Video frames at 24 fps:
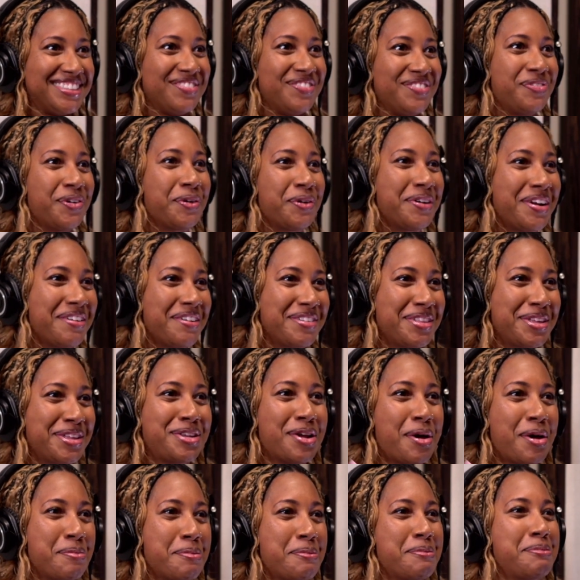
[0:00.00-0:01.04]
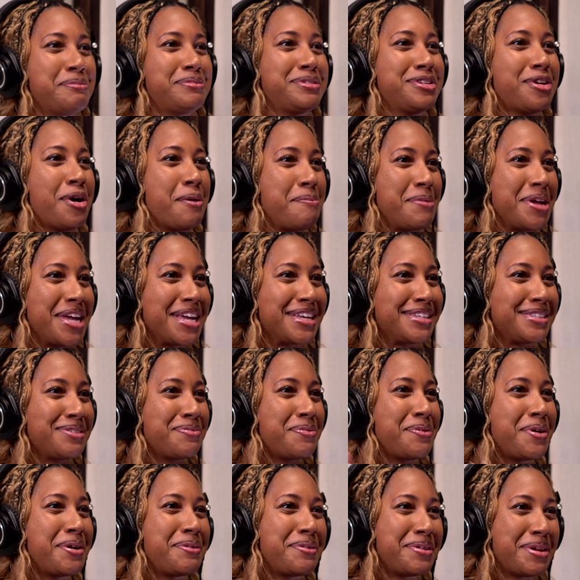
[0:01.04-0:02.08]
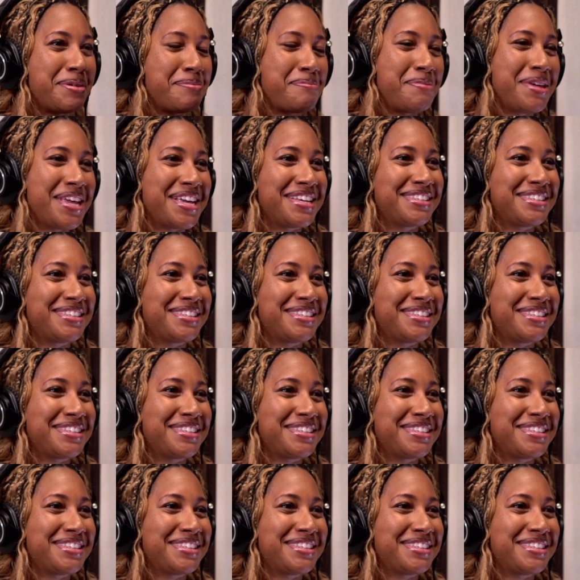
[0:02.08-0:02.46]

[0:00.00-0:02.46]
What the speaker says: for whatever the topic is, what would it be?